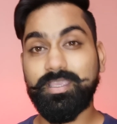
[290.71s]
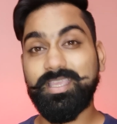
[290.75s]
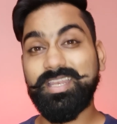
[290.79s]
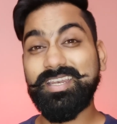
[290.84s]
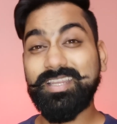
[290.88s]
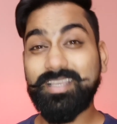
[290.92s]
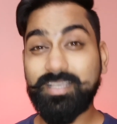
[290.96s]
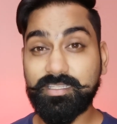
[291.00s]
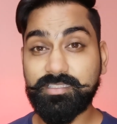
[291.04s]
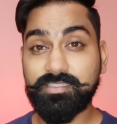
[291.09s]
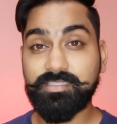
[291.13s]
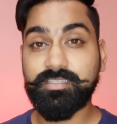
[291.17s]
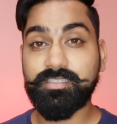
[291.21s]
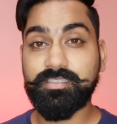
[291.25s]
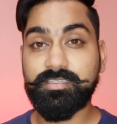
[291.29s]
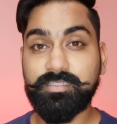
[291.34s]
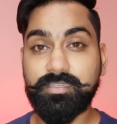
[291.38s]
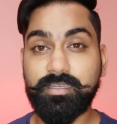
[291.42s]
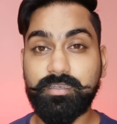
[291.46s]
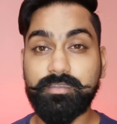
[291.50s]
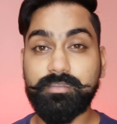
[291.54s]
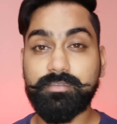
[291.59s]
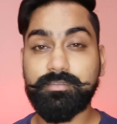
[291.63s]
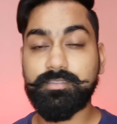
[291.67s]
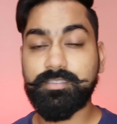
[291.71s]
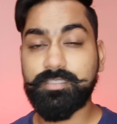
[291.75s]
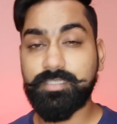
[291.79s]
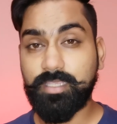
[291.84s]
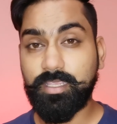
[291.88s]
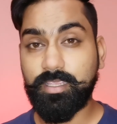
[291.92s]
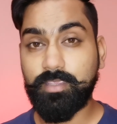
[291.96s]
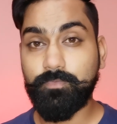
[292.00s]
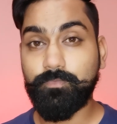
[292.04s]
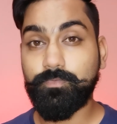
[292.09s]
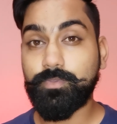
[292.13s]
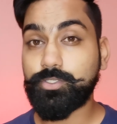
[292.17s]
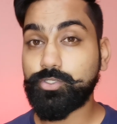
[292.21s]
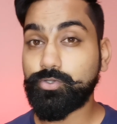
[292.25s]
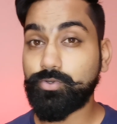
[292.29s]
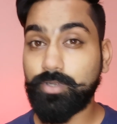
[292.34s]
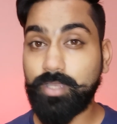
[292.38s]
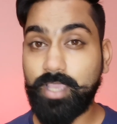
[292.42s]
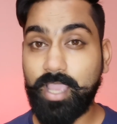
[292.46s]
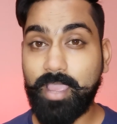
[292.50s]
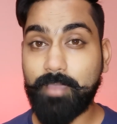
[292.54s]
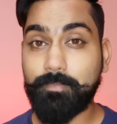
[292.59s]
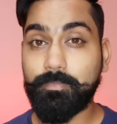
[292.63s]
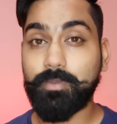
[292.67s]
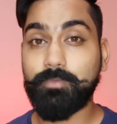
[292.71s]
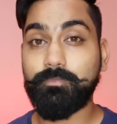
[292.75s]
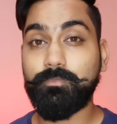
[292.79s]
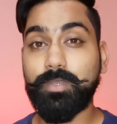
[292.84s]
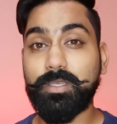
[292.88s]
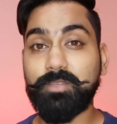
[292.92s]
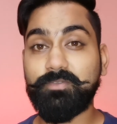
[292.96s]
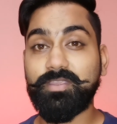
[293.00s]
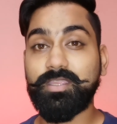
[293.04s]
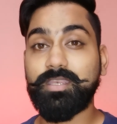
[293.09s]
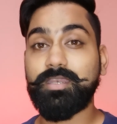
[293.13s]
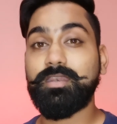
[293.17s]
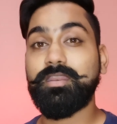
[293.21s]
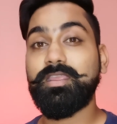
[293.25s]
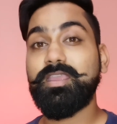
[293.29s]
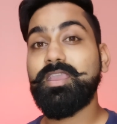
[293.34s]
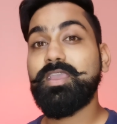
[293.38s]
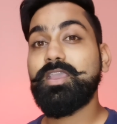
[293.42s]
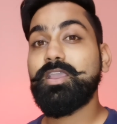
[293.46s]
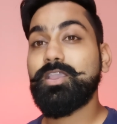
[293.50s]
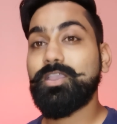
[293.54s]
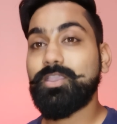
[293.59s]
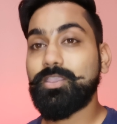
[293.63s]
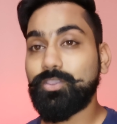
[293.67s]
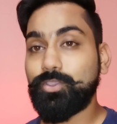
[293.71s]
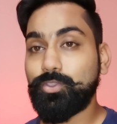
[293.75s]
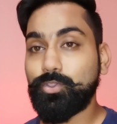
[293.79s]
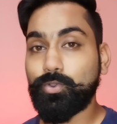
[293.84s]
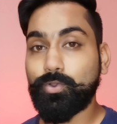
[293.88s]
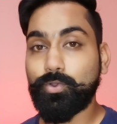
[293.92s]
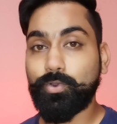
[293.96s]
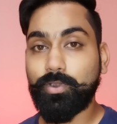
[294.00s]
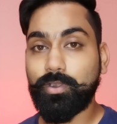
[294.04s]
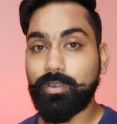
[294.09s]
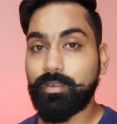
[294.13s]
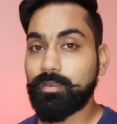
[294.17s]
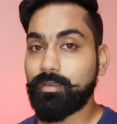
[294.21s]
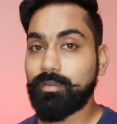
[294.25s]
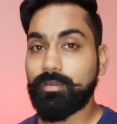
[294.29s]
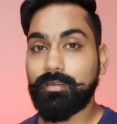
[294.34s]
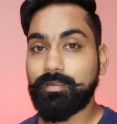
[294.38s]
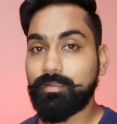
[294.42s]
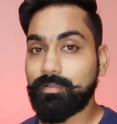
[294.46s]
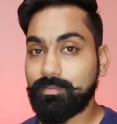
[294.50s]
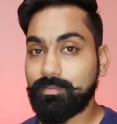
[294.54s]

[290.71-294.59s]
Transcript: inconsistency which could happen between your